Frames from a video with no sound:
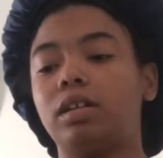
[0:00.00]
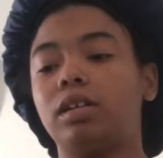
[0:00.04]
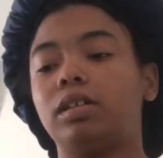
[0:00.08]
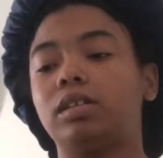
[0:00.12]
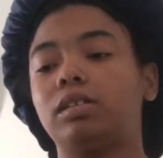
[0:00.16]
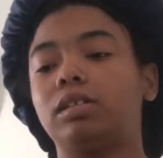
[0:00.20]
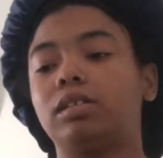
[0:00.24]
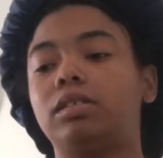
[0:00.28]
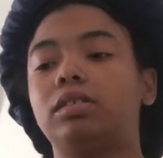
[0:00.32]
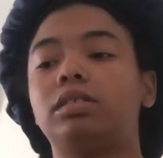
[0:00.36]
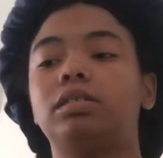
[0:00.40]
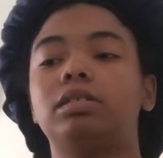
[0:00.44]

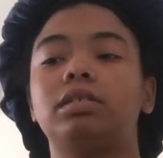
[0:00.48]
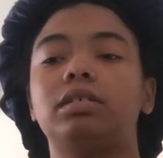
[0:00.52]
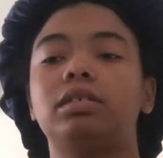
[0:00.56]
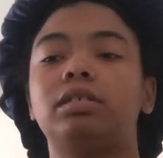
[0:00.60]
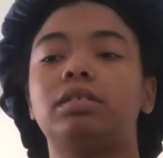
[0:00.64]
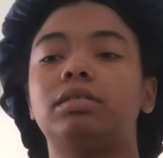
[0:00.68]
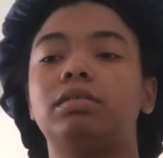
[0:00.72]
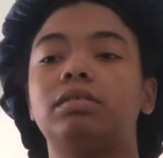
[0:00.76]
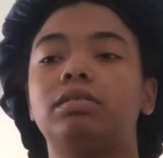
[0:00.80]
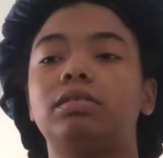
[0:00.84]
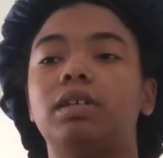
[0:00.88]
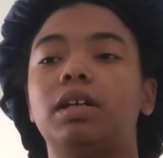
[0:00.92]

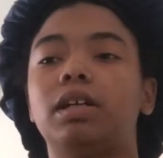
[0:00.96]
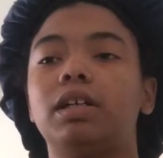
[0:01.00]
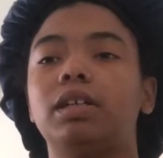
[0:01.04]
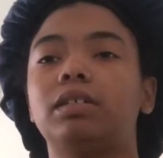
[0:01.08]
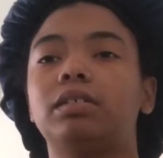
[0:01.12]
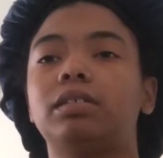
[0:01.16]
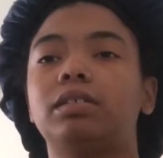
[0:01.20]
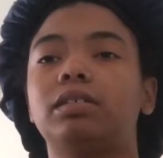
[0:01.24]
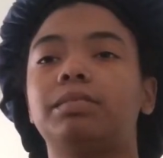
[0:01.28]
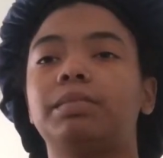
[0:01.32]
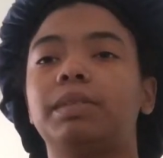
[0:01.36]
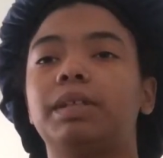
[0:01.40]
So I hear
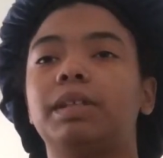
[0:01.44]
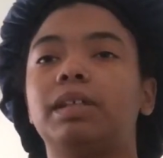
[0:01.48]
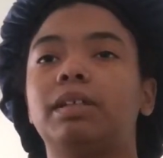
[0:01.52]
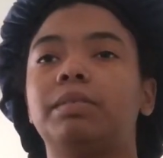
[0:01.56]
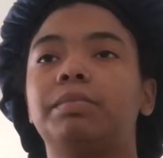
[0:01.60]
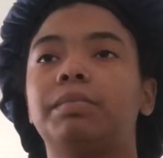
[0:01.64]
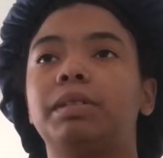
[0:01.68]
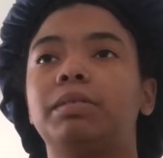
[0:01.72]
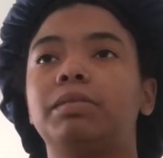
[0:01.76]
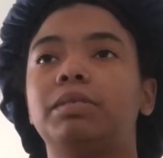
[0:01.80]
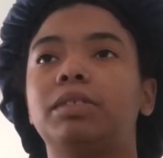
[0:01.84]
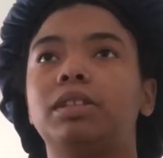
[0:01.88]
somebody
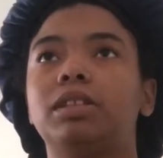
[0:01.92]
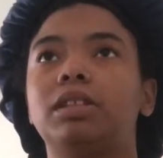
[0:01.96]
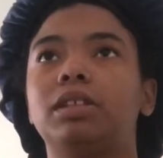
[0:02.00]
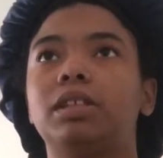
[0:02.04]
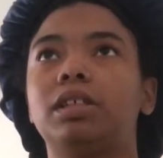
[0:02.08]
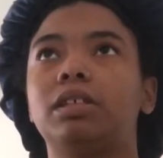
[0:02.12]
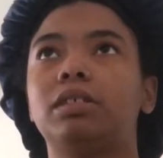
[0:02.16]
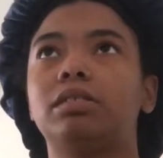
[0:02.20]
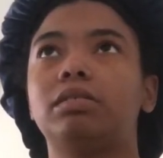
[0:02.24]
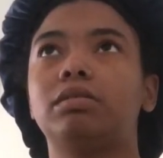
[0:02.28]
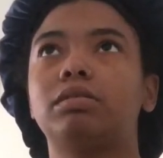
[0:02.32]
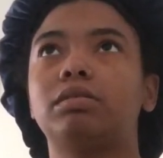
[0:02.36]
coming up the
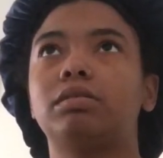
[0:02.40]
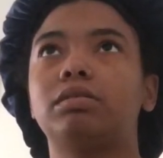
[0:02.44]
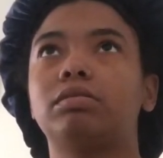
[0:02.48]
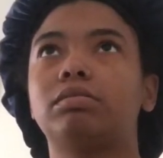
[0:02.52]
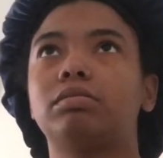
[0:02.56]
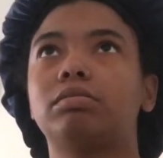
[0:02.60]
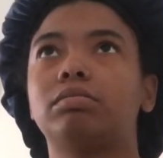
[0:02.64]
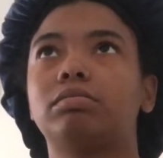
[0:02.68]
stairs.